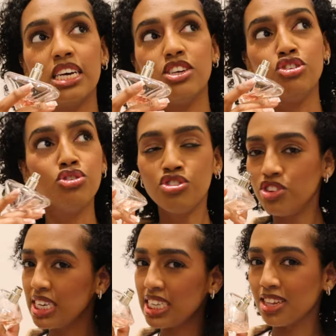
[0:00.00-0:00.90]

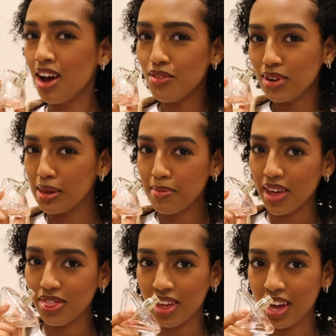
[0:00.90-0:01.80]
usually is not really
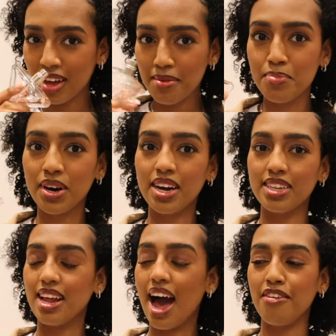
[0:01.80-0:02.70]
my thing,
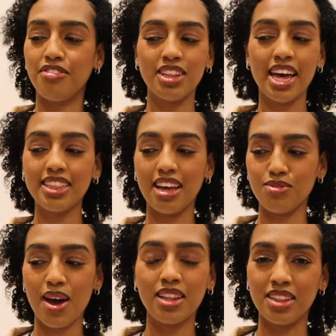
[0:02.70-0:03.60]
but I feel like that's
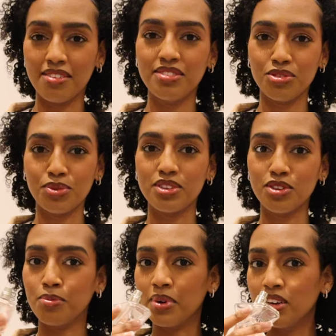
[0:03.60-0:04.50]
why I love this one
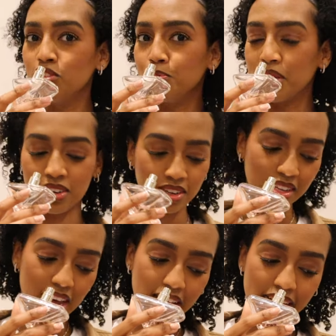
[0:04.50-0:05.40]
so much, because
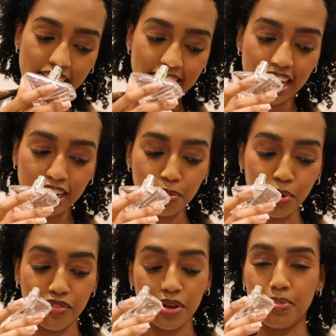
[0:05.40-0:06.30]
it's like the
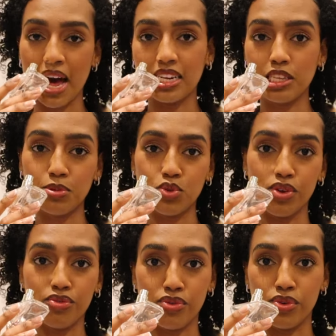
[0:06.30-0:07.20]
perfect balance
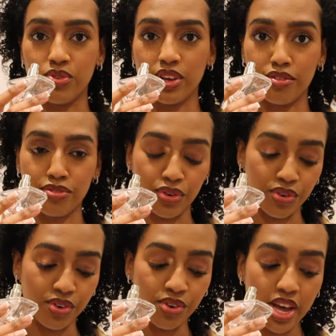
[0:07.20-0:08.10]
between fruity and
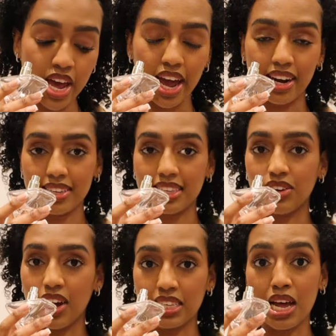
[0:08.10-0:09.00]
floral, and it
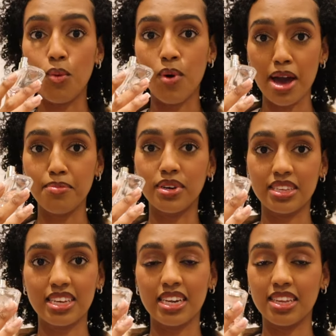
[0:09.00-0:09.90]
still has that white
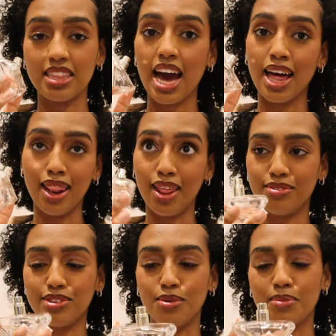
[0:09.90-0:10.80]
musk in it that I love
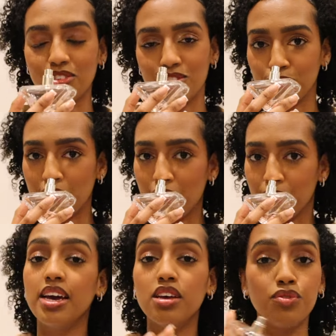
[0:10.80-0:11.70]
so much as
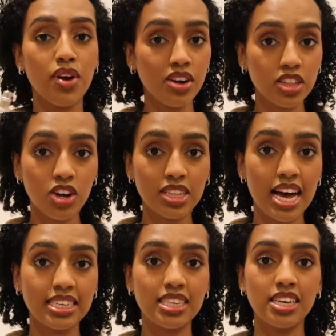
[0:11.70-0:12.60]
well. It's very long
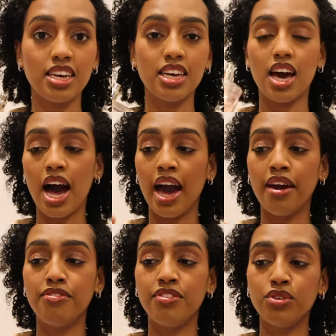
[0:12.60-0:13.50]
lasting.
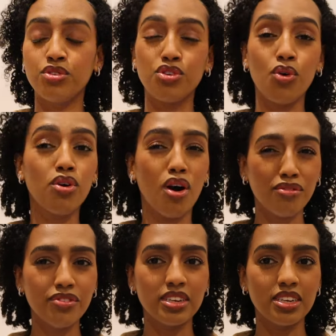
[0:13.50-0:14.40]
I feel so
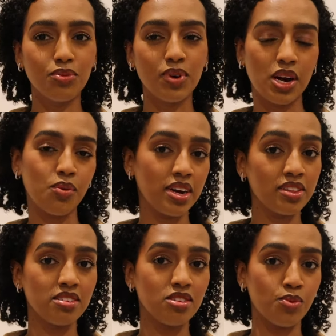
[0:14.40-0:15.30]
confident when I wear
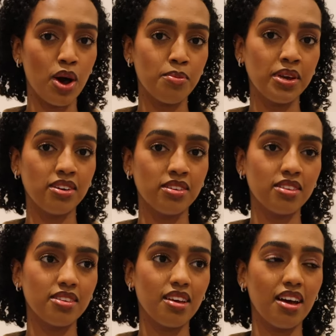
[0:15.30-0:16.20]
this as well,
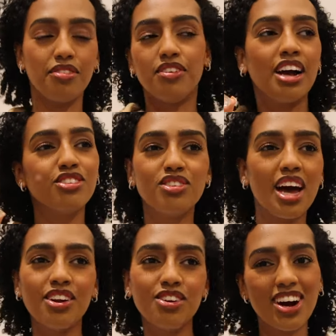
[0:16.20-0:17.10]
because I just
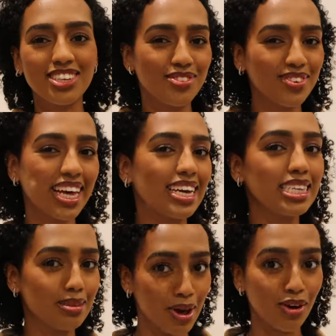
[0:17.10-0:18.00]
feel like I
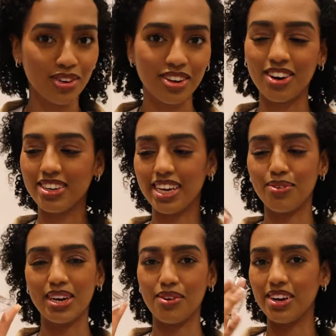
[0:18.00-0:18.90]
smell good all day
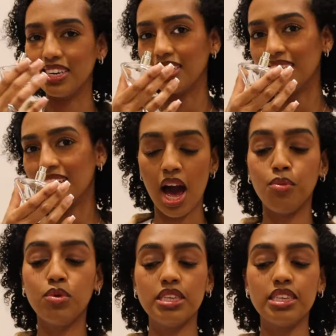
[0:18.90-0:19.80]
when I wear this. I
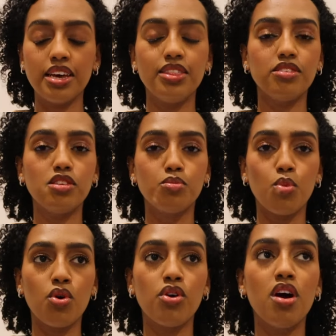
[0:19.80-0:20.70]
would say this is
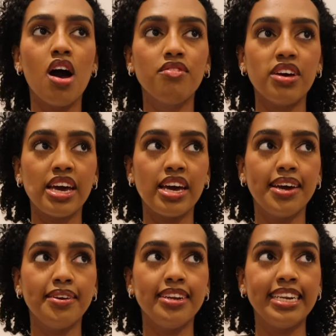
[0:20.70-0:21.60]
more of
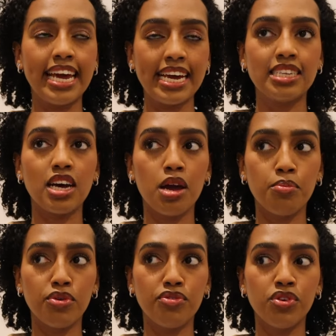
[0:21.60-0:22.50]
a daytime
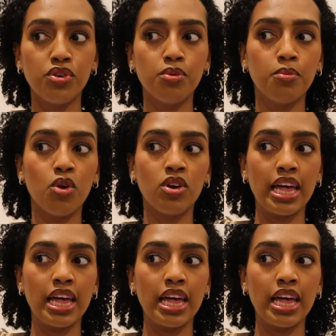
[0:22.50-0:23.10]
perfume, or